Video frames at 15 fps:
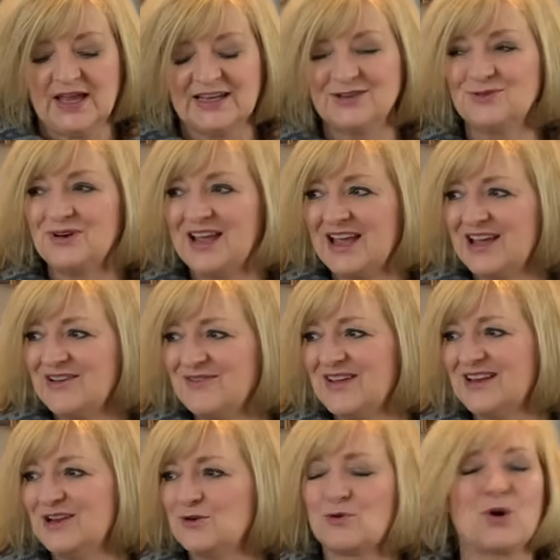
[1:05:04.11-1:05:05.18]
I don't have
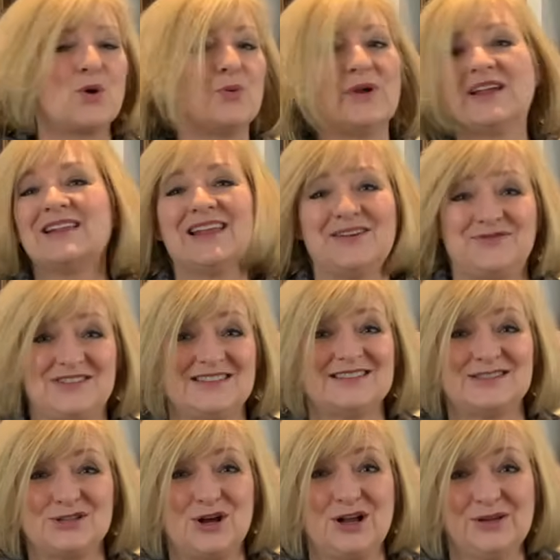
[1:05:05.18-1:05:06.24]
any crow wing left in
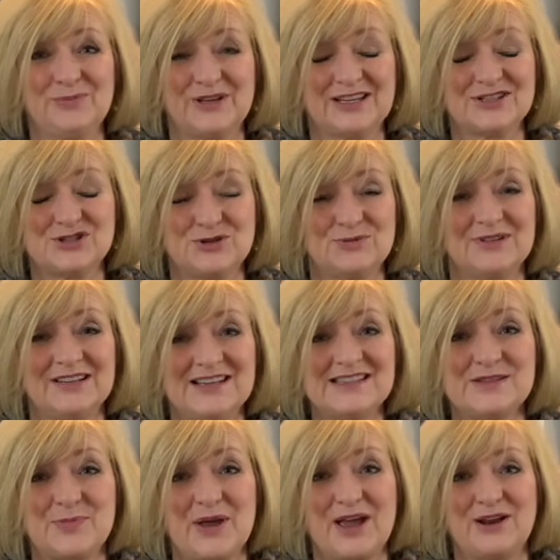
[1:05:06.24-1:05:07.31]
stock because she released
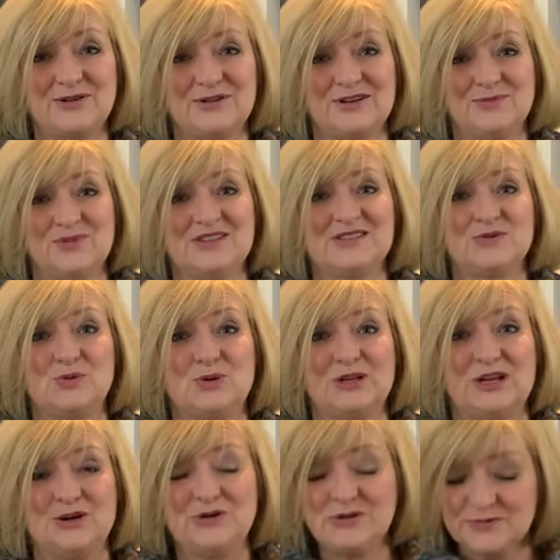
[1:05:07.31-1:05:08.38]
the pattern and we sold
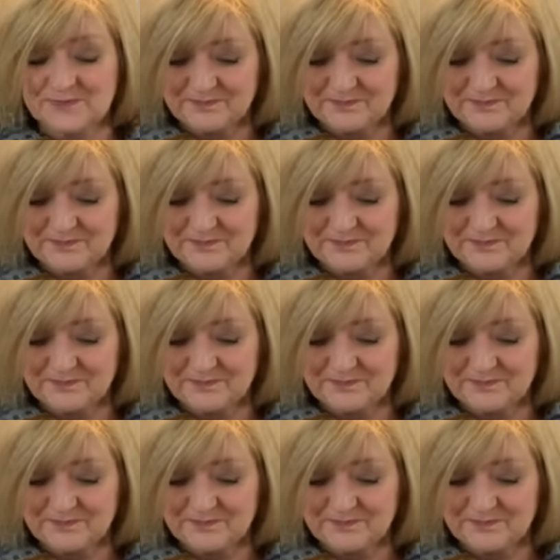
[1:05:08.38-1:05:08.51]
out.